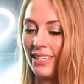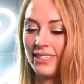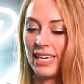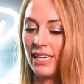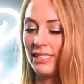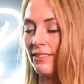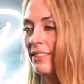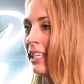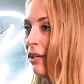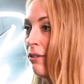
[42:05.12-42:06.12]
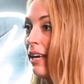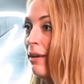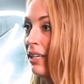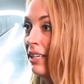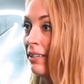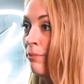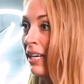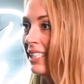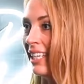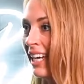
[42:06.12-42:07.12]
okay, single family, you're
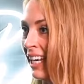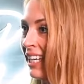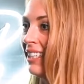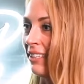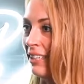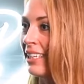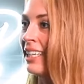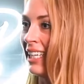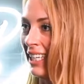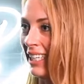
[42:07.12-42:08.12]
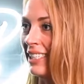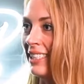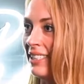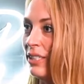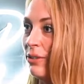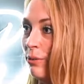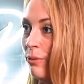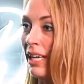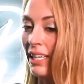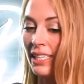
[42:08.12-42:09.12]
amazing at it, and you're you're doing
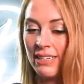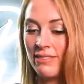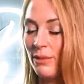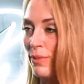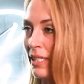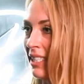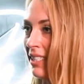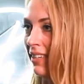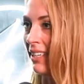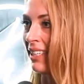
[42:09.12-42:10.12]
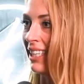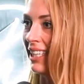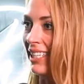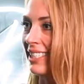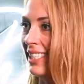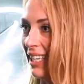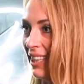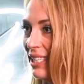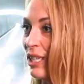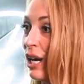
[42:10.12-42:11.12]
well and have this business around it and then it's like
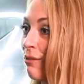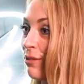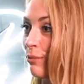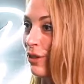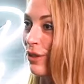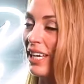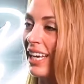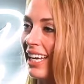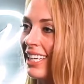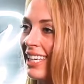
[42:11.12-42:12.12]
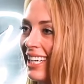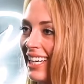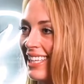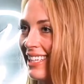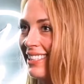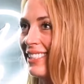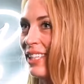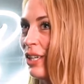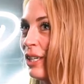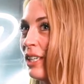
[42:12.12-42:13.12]
this comfortable thing and then to
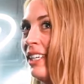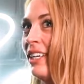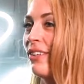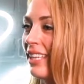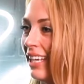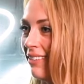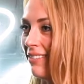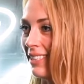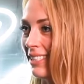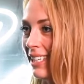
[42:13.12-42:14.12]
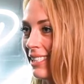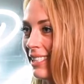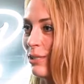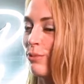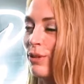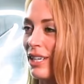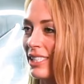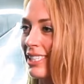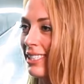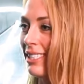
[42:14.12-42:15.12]
learn a new thing feels like such a
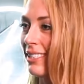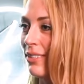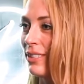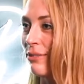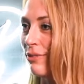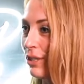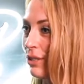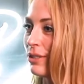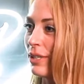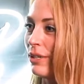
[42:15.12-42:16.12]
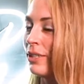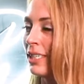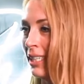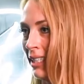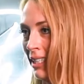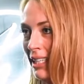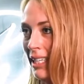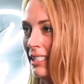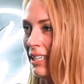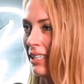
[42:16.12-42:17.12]
process and so difficult so
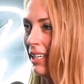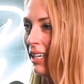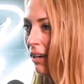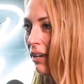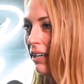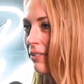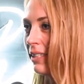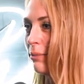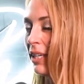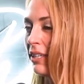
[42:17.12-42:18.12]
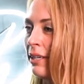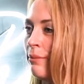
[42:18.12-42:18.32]
that's how, kind of how i felt about it